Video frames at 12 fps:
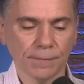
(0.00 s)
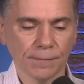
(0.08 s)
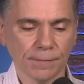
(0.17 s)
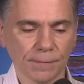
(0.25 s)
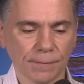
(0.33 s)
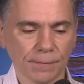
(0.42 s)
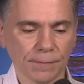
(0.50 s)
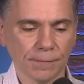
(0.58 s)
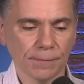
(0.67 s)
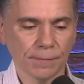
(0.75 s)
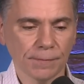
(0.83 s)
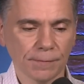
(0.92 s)

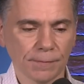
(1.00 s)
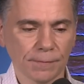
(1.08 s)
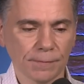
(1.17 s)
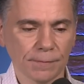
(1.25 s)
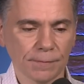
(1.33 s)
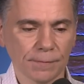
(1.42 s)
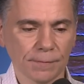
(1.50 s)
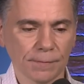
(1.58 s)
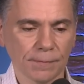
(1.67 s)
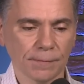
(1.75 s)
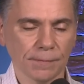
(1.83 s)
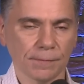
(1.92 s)

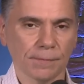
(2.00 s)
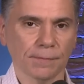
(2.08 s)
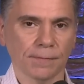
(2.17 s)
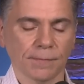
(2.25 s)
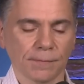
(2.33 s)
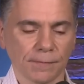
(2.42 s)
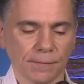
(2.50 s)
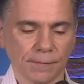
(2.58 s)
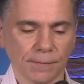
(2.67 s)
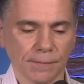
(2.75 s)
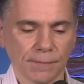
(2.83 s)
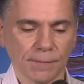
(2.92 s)

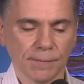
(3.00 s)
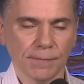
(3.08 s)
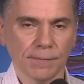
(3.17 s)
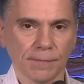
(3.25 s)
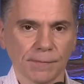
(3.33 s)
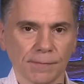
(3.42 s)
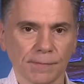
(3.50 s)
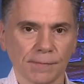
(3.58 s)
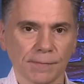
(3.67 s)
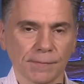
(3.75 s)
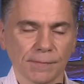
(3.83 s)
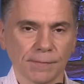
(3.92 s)
The person shown says nothing.